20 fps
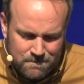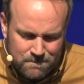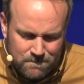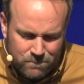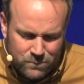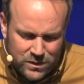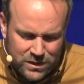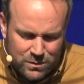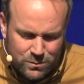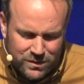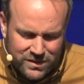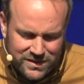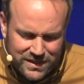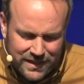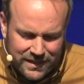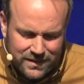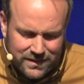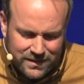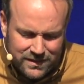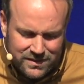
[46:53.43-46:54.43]
that you would
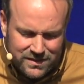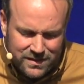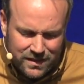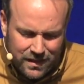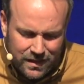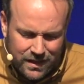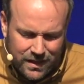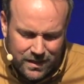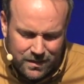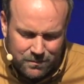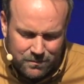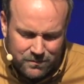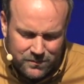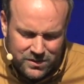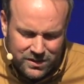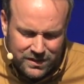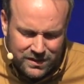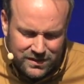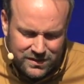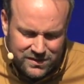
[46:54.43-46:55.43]
take this time
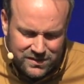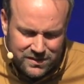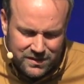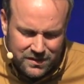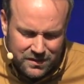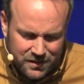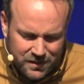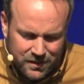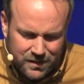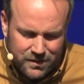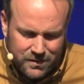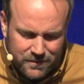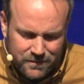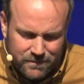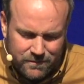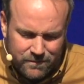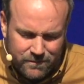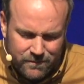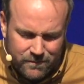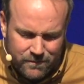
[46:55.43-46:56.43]
to consider
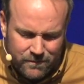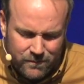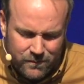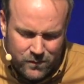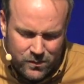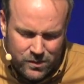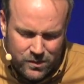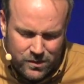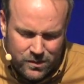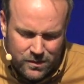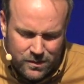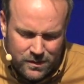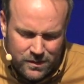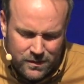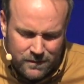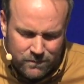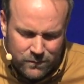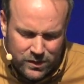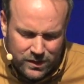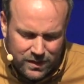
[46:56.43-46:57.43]

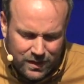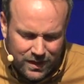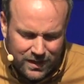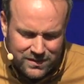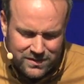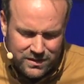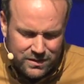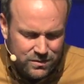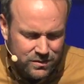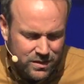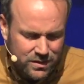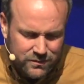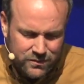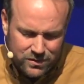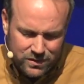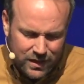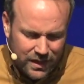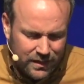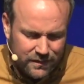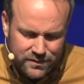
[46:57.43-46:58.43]
the gods that you give
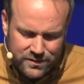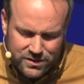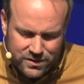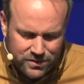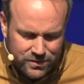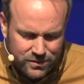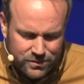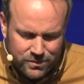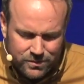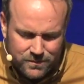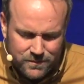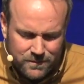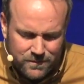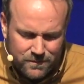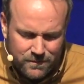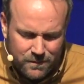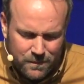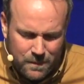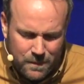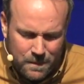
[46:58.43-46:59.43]
your life to
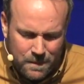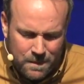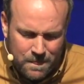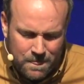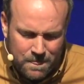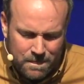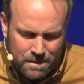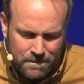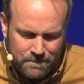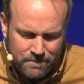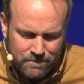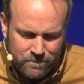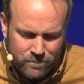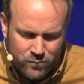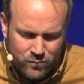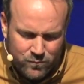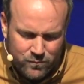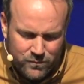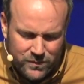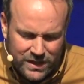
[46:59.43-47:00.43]

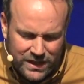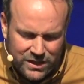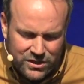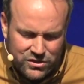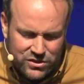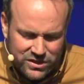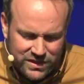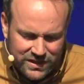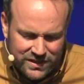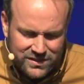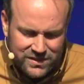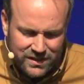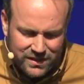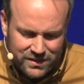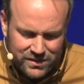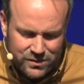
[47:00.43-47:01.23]
and Jesus